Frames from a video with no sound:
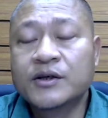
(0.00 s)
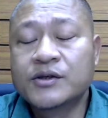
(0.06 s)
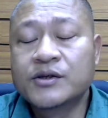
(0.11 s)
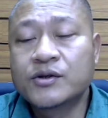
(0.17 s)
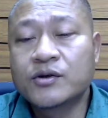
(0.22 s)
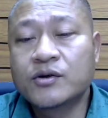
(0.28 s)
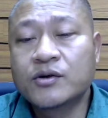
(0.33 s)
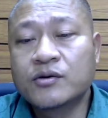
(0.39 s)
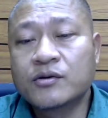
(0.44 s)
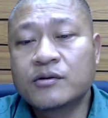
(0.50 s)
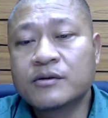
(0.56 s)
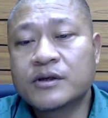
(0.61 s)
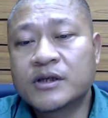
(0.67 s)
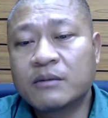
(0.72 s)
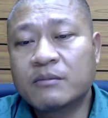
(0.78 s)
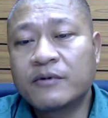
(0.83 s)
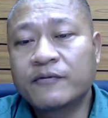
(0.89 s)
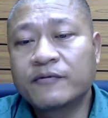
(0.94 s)

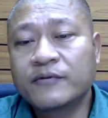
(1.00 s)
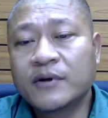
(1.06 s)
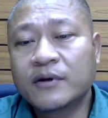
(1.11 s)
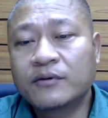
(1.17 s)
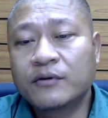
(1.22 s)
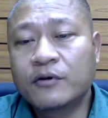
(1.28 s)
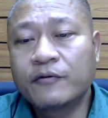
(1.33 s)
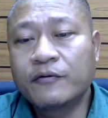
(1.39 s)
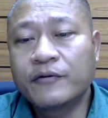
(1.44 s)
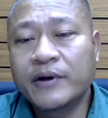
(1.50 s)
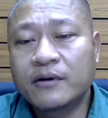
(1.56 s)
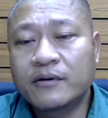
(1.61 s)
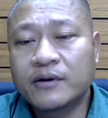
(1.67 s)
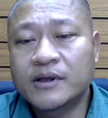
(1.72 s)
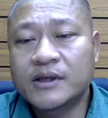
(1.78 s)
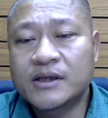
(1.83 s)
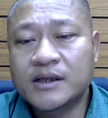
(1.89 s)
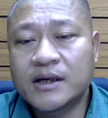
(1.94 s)
So some of the growing
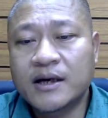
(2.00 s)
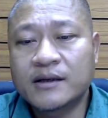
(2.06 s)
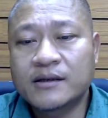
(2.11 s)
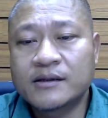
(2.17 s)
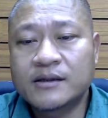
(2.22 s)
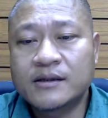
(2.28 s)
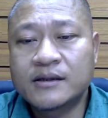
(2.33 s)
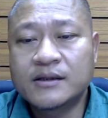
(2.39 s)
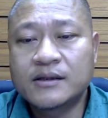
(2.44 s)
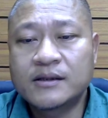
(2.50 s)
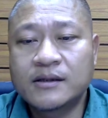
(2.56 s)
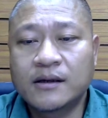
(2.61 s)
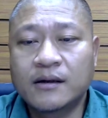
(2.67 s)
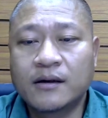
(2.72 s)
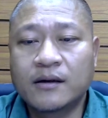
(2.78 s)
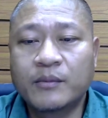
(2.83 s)
concerns